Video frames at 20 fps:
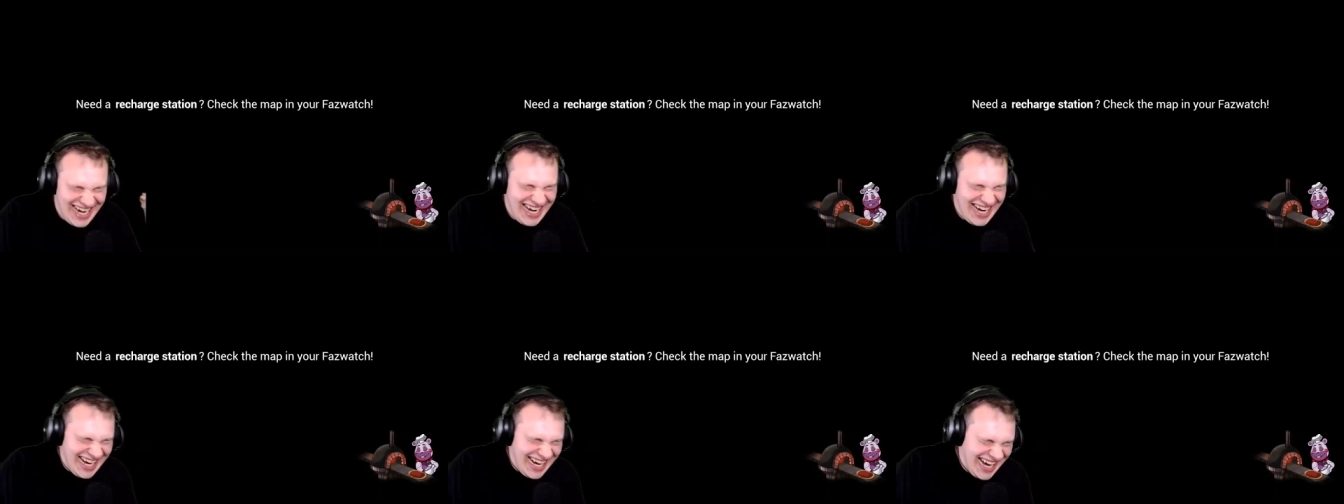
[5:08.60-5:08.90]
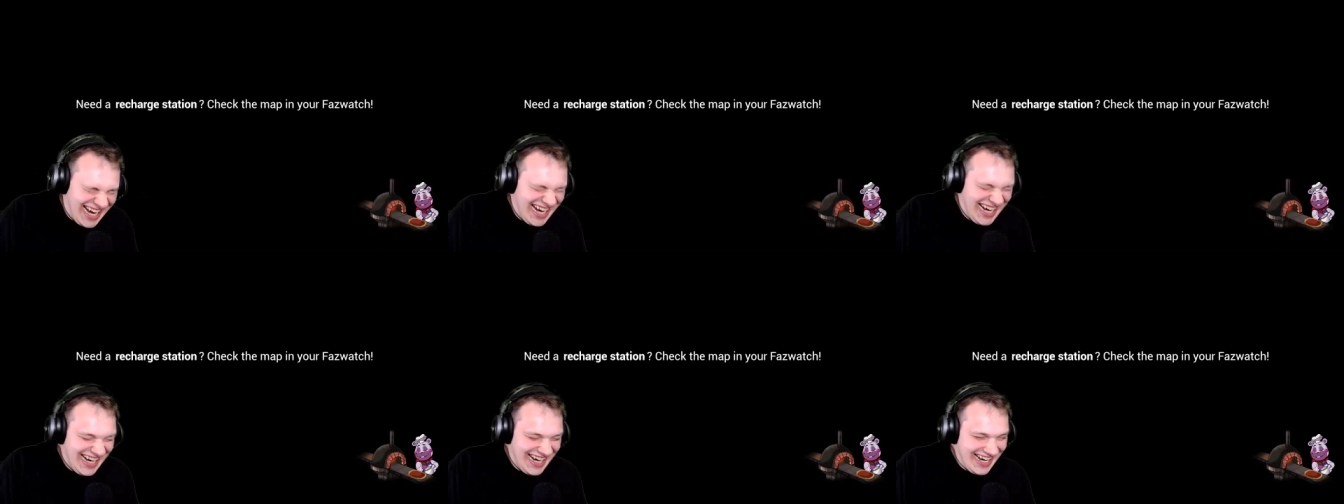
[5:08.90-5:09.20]

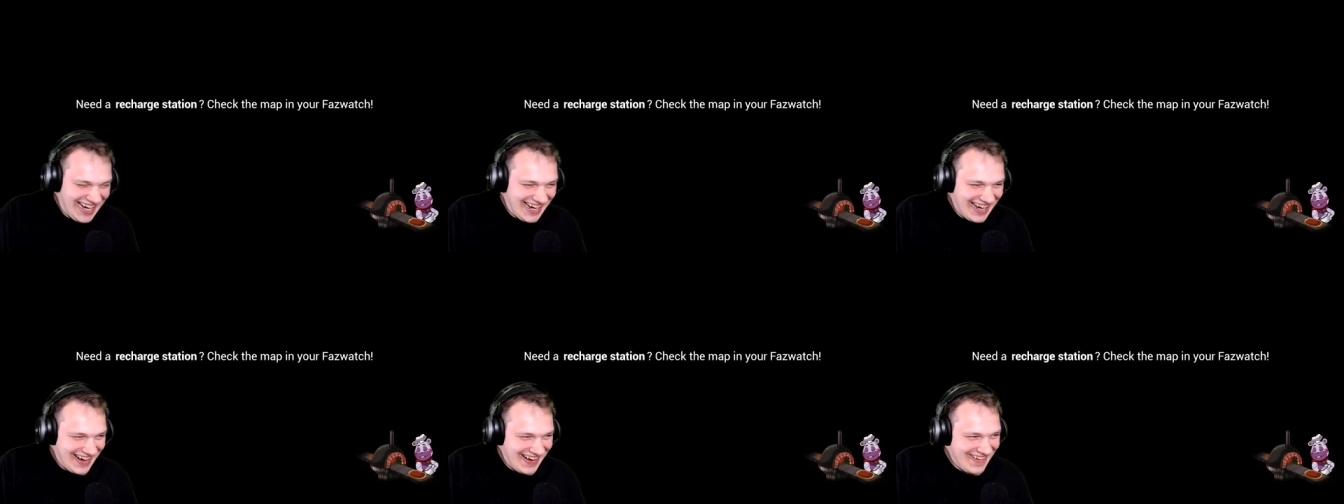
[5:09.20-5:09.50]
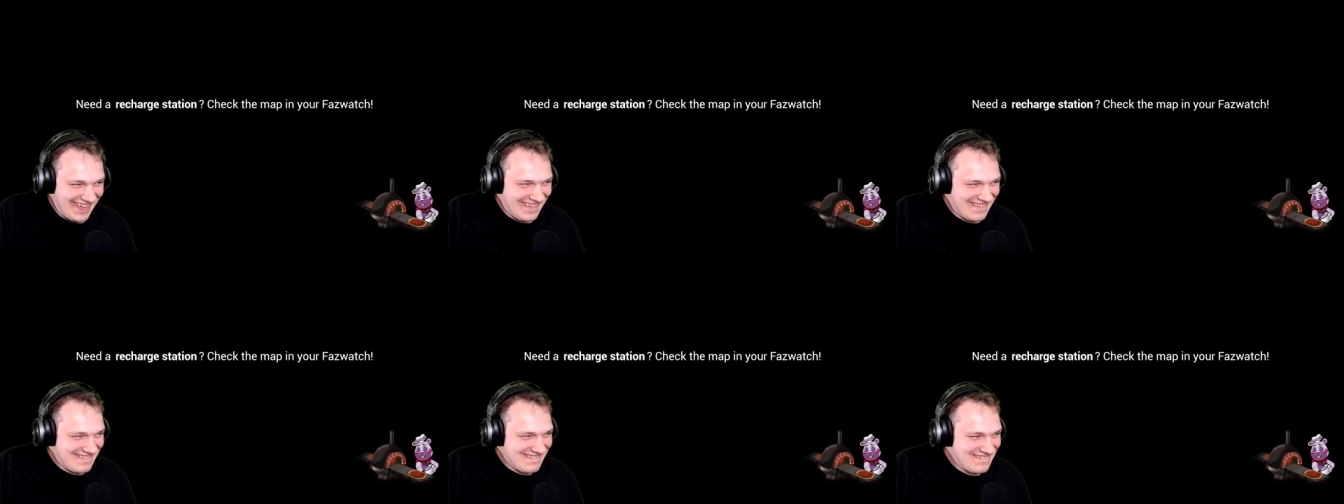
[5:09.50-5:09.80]
yeah, remember
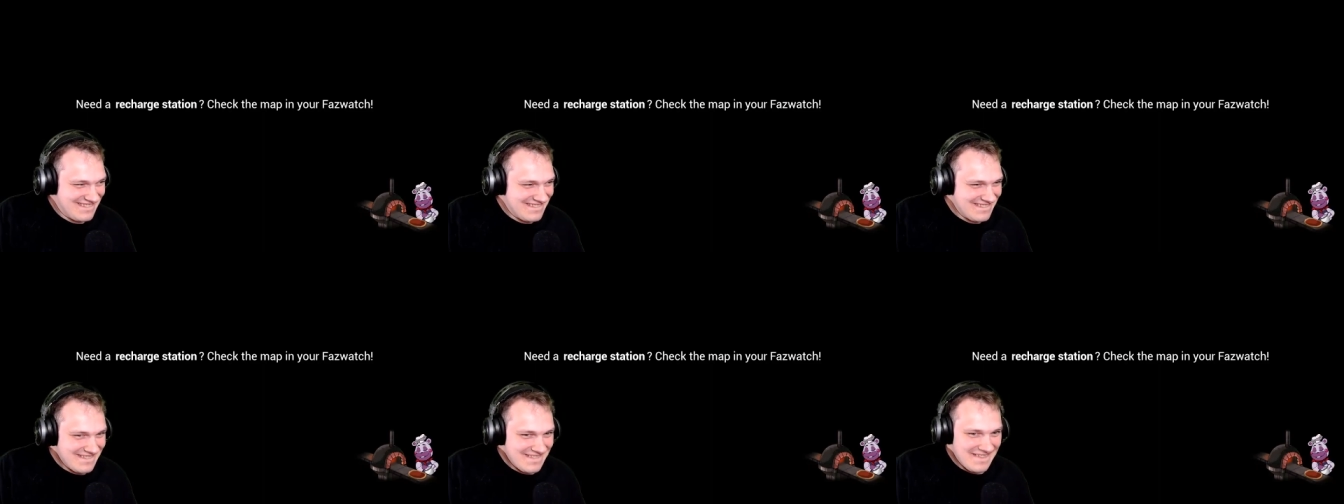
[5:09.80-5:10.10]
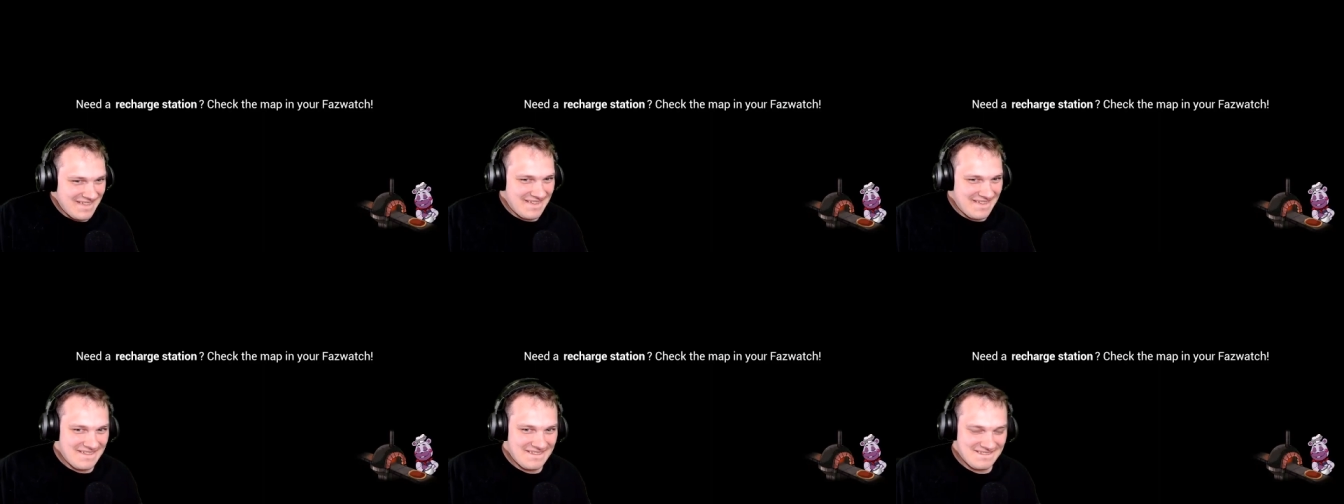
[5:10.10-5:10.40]
you and I
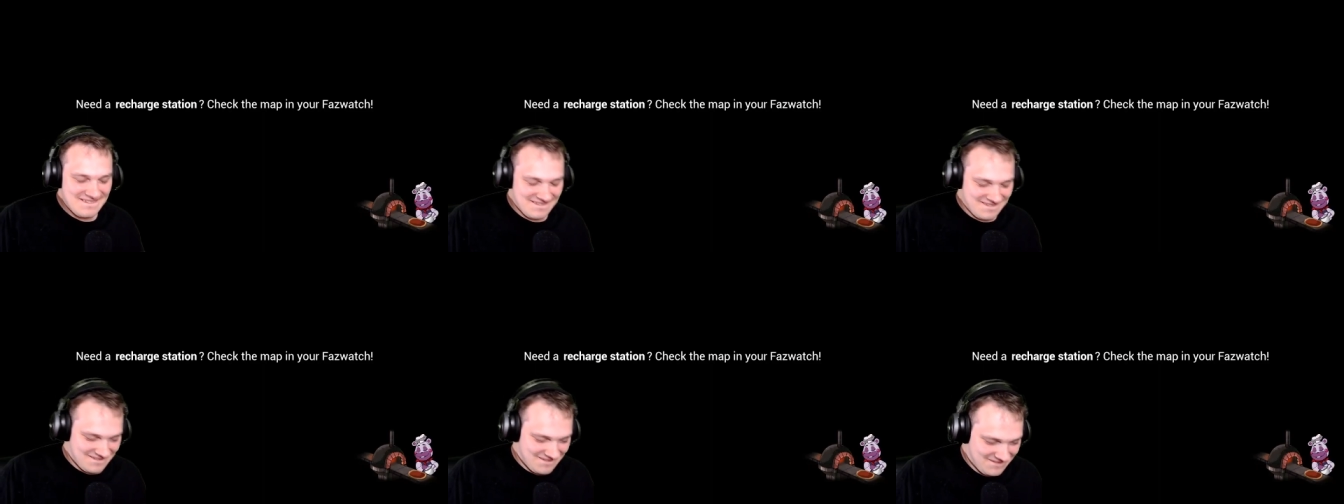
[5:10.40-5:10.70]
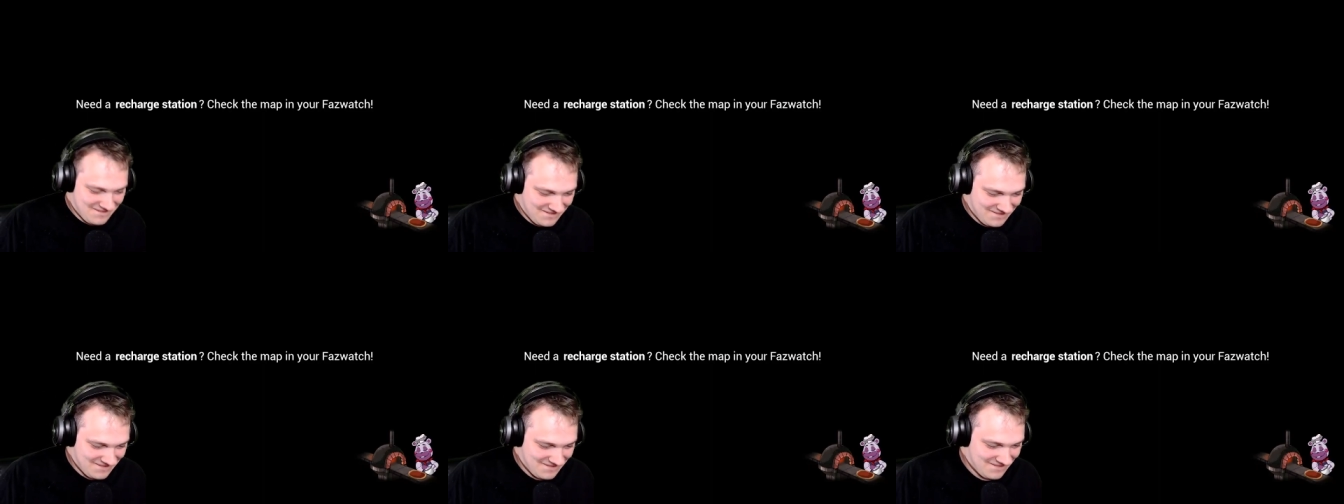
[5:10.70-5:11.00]
bitched about
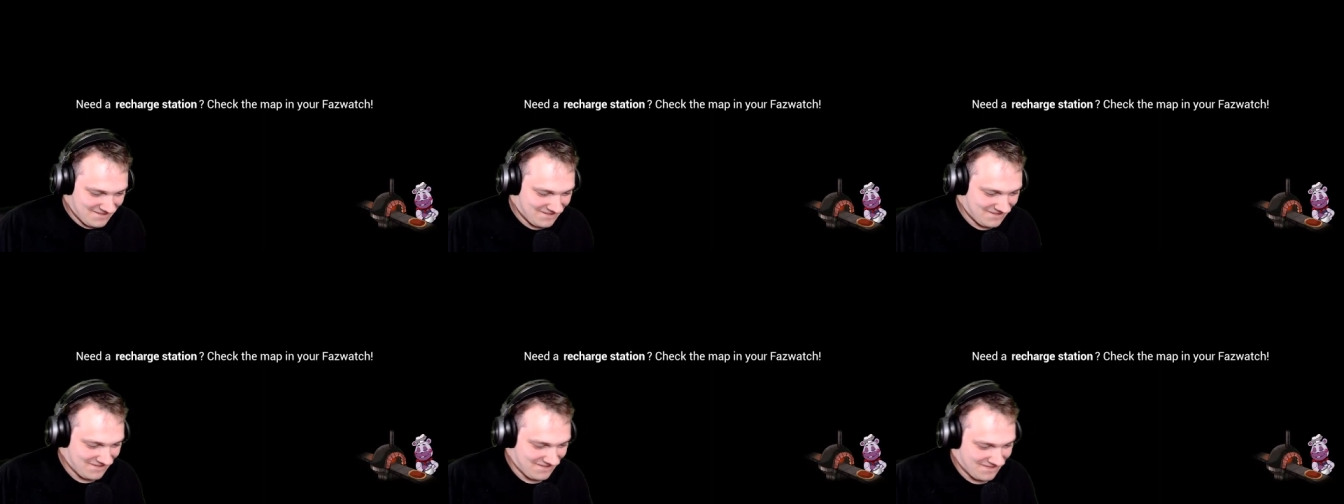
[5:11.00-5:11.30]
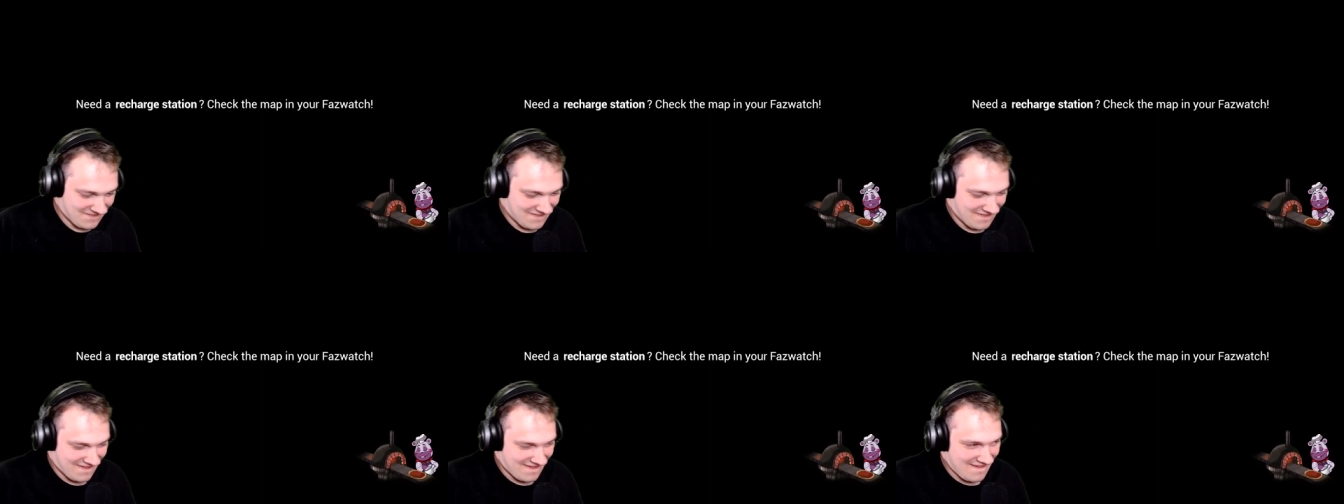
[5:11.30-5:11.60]
Rocky the whole
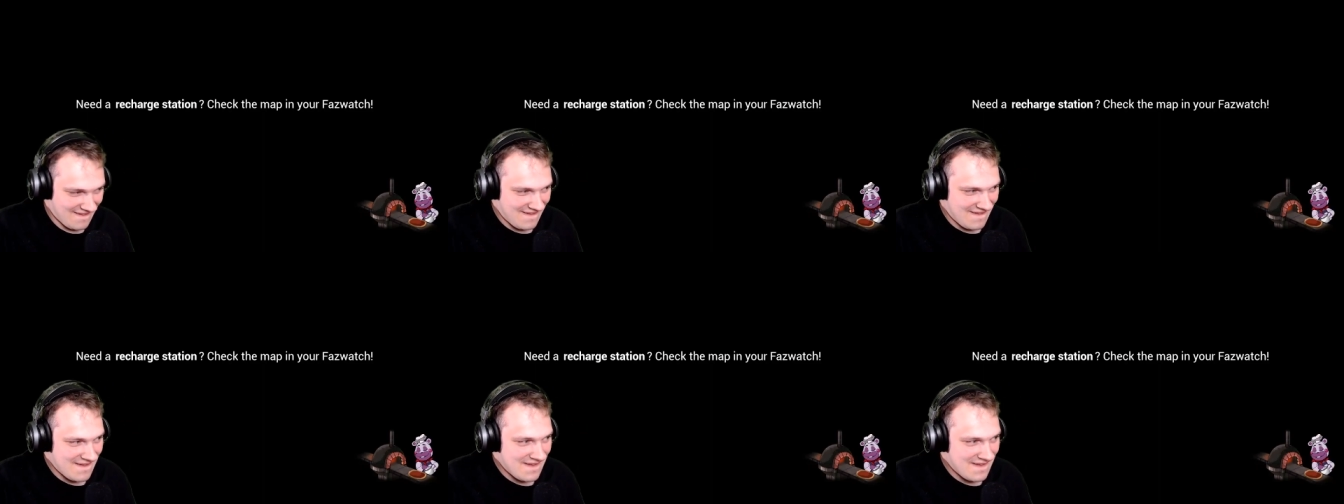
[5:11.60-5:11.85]
time?